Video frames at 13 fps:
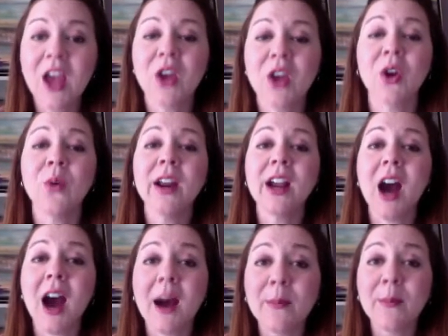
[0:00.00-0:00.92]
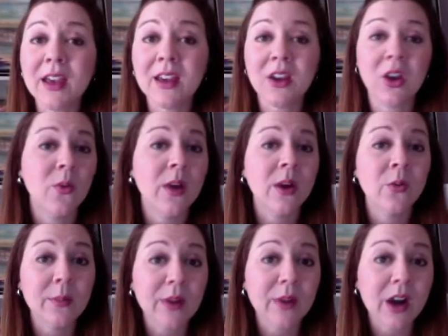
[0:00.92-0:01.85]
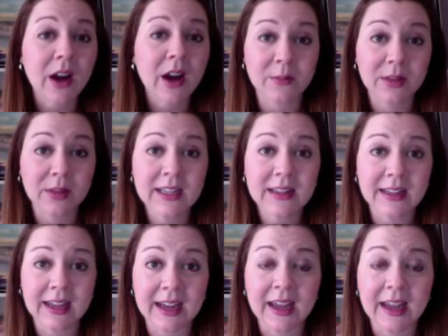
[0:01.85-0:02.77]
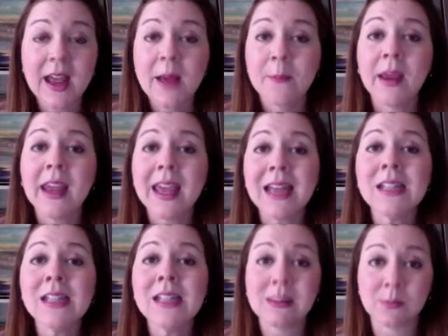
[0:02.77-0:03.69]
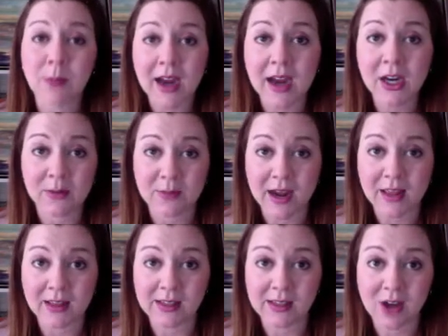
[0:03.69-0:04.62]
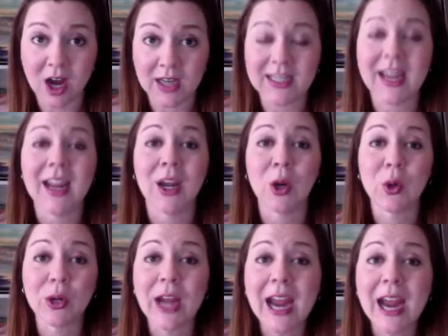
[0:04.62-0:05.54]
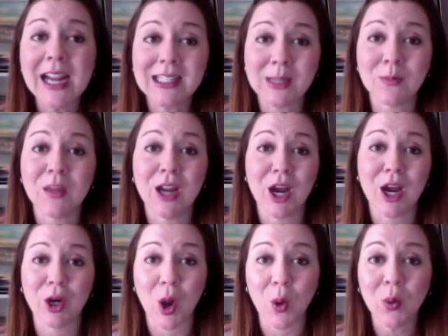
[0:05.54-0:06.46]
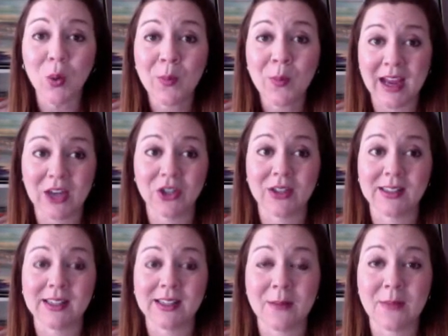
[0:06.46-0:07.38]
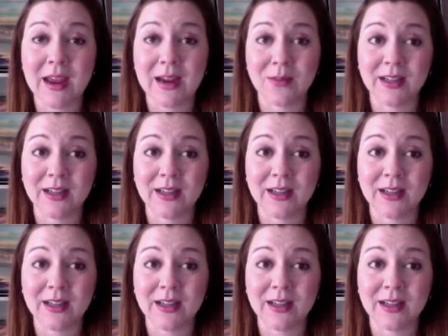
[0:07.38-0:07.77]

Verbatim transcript: you don't want to copy it, you don't want to rip it off completely, but get inspired by this content and create something on your own page that's going to make a big